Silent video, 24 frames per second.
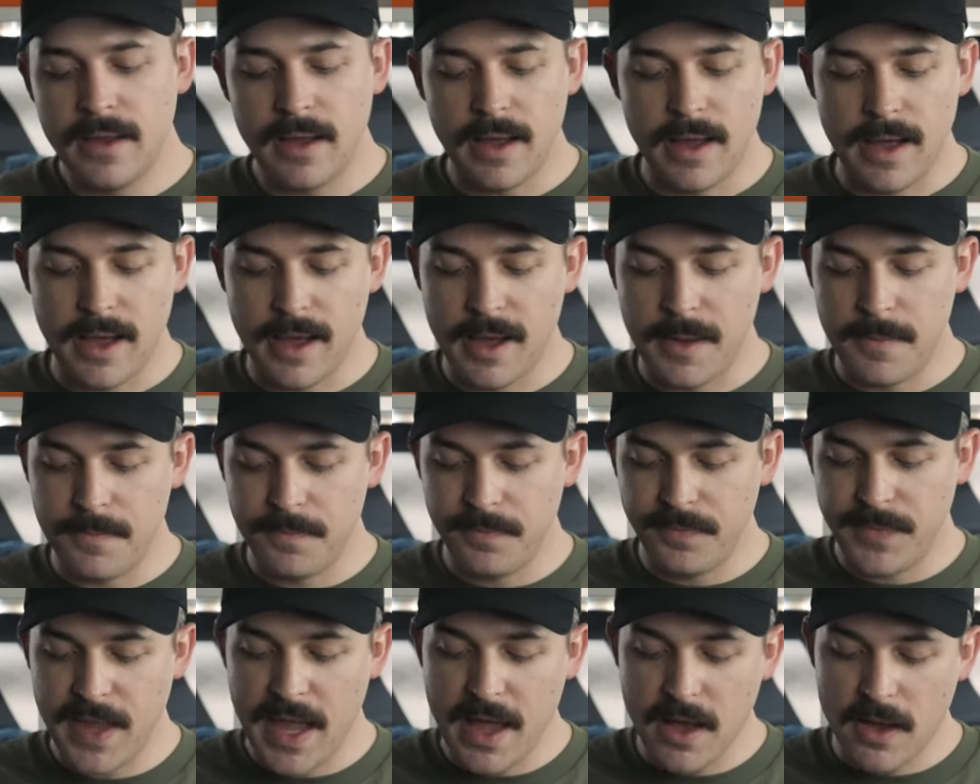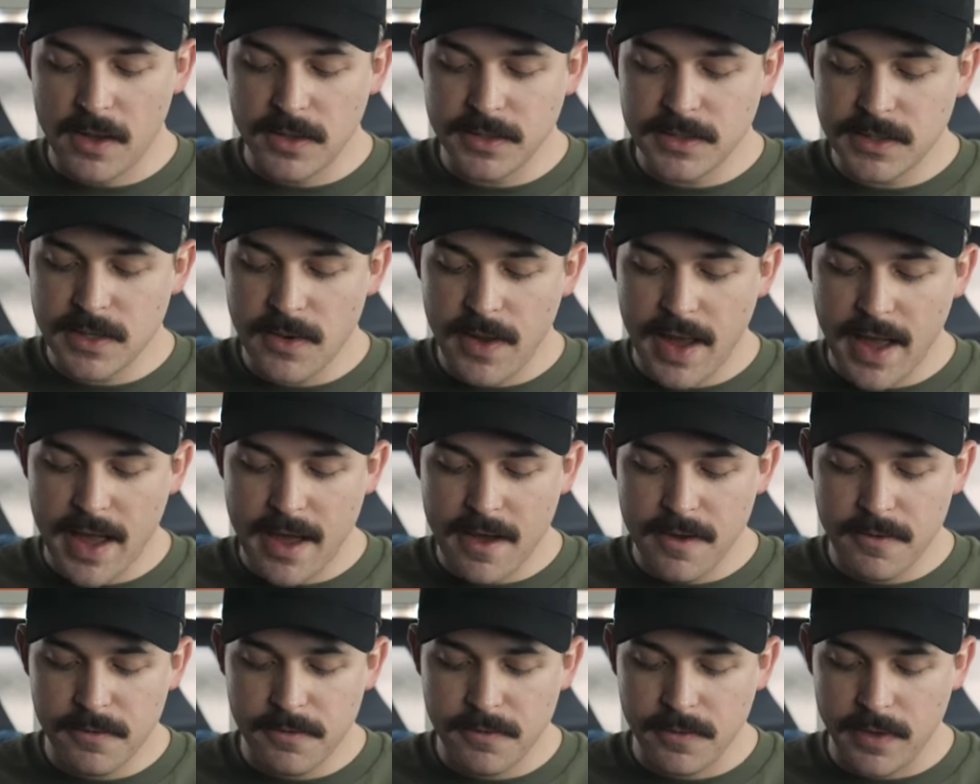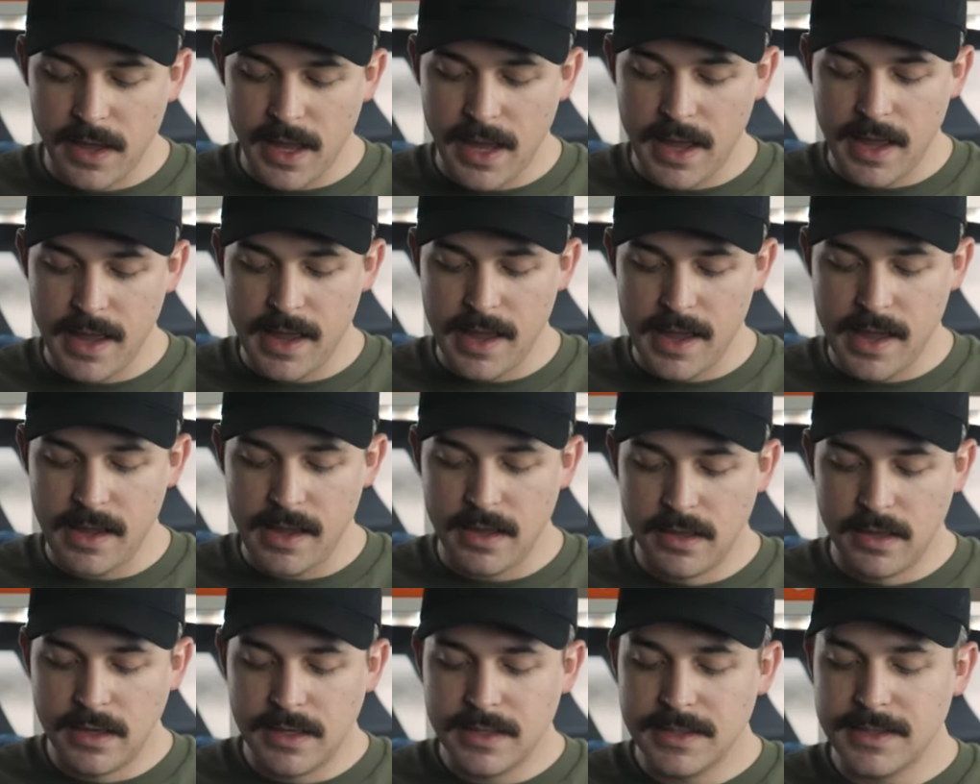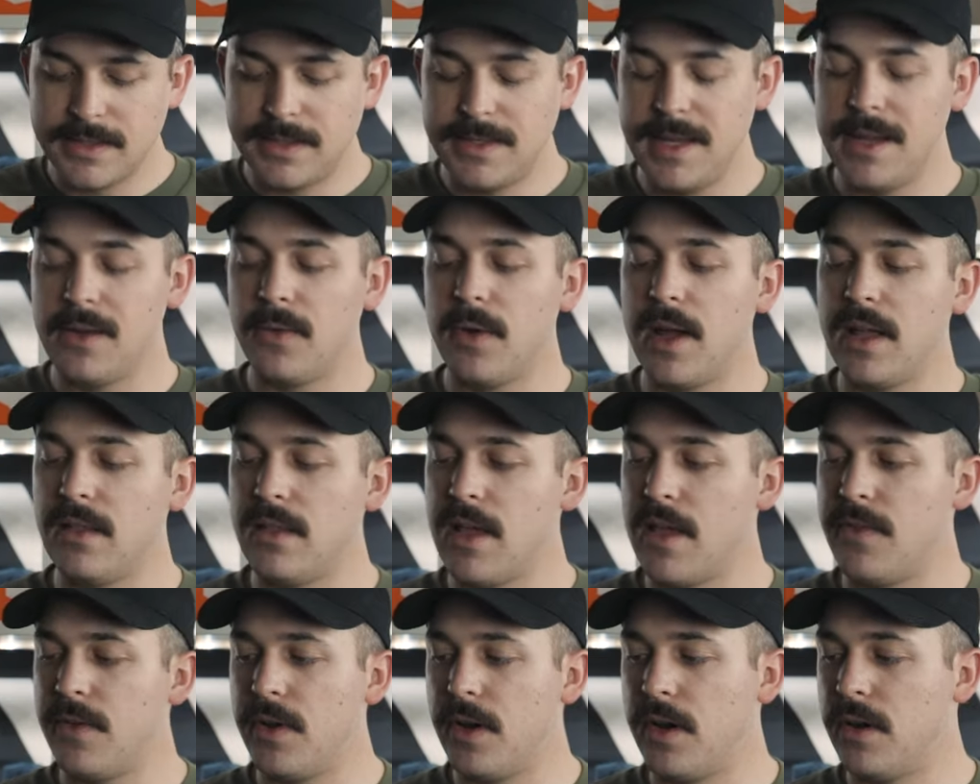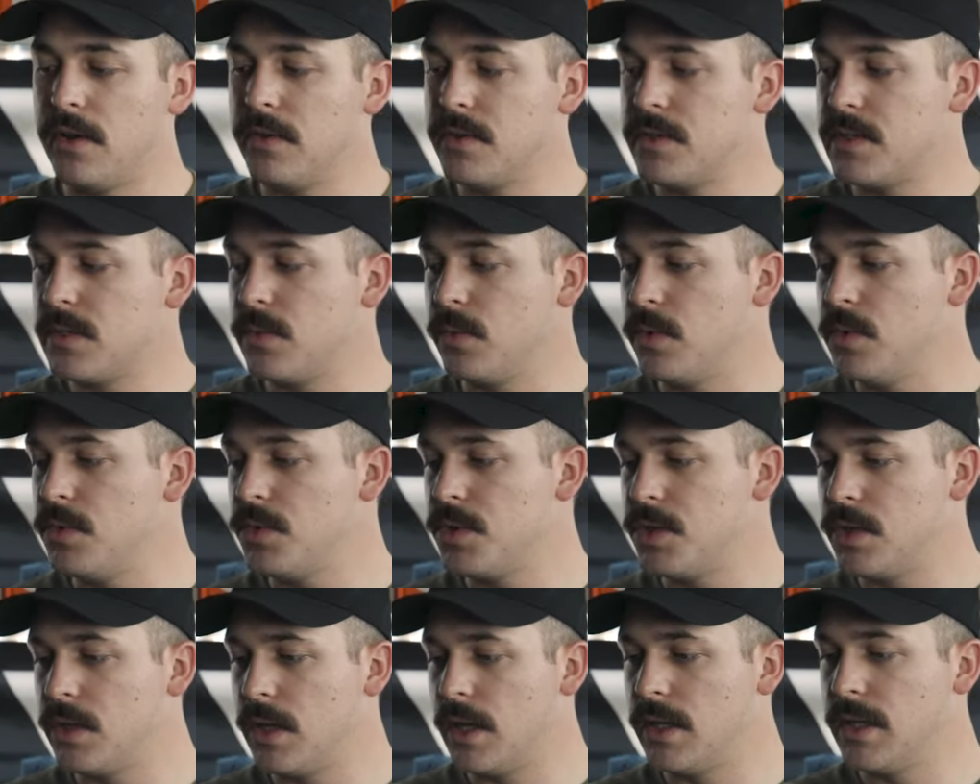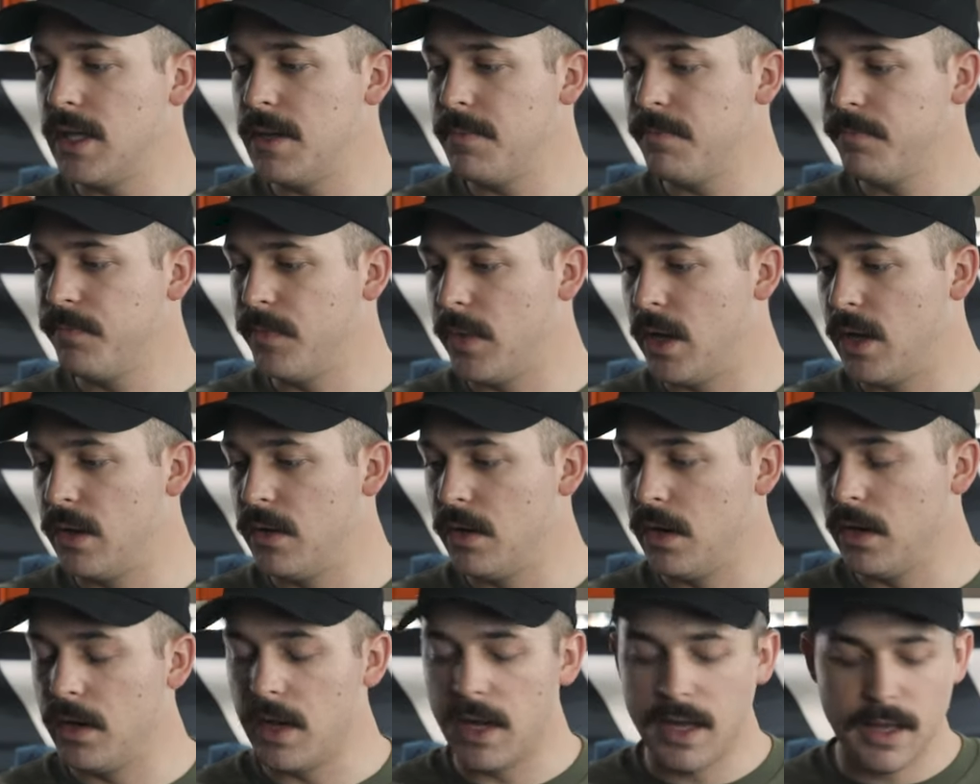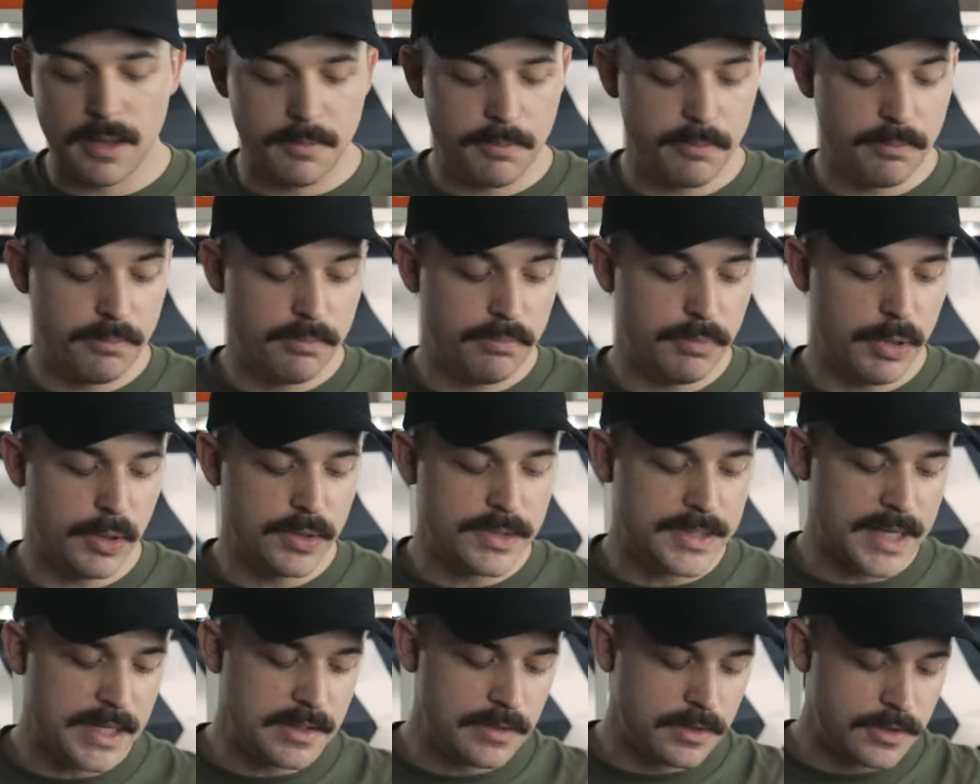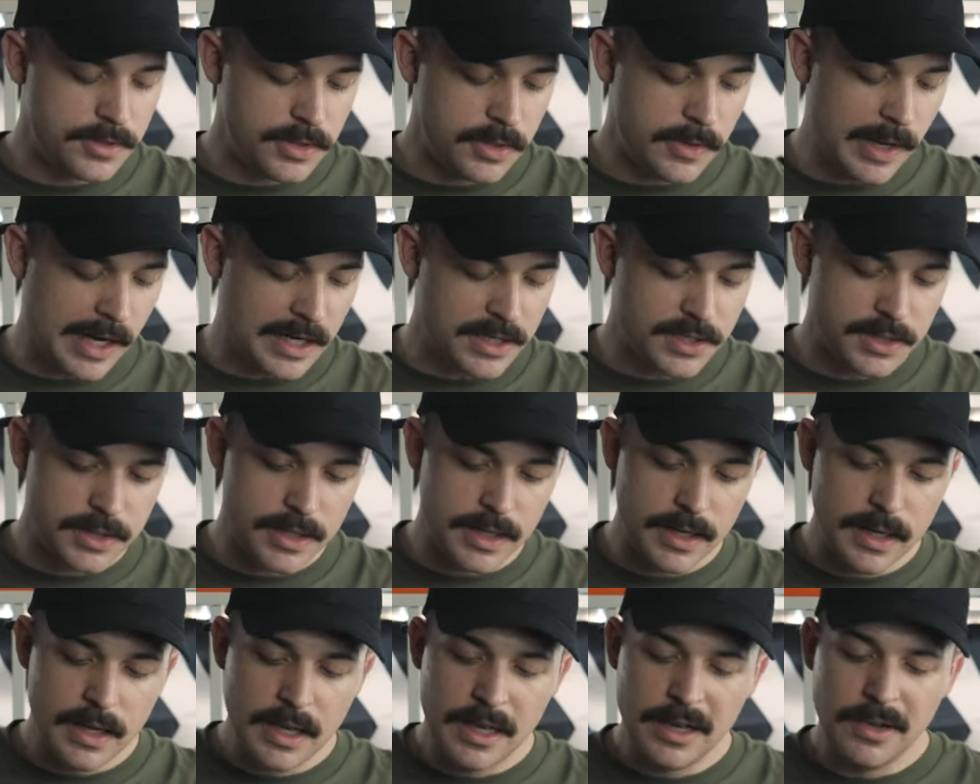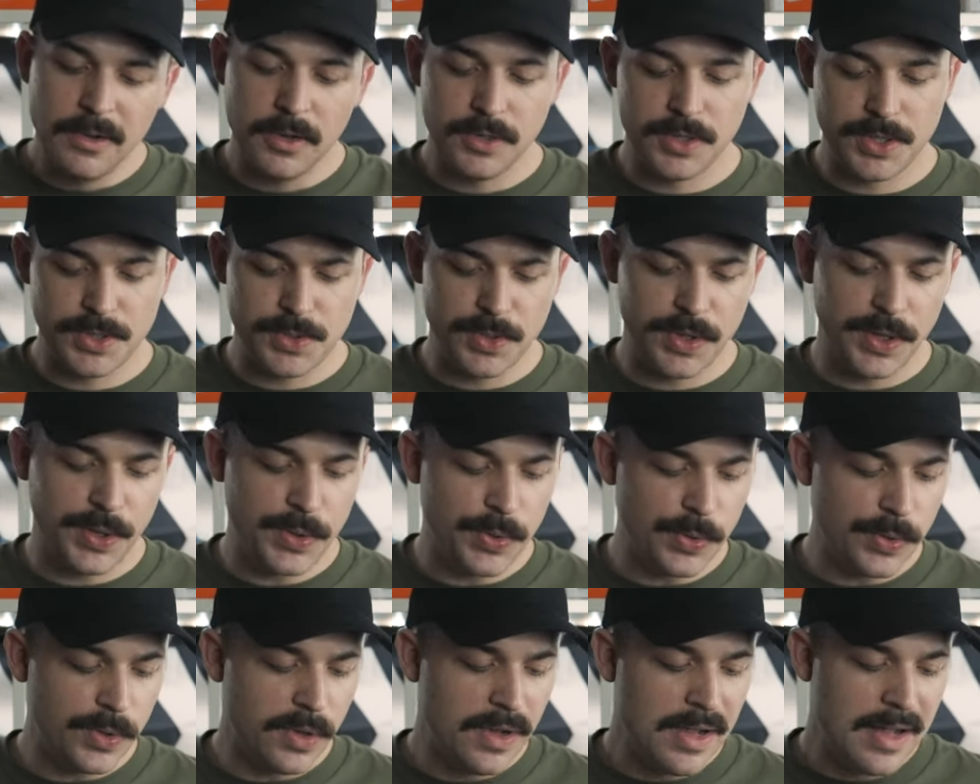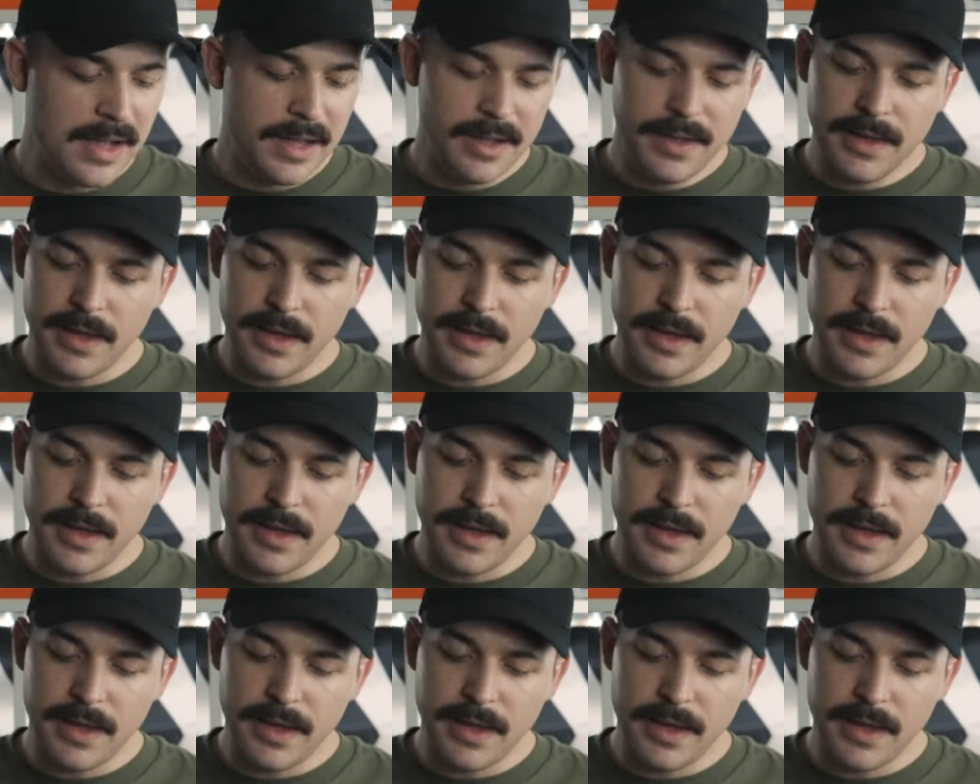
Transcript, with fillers: Um, they also have a stingray leather swoosh on them, on uh, both sides of the shoe actually, which is really cool.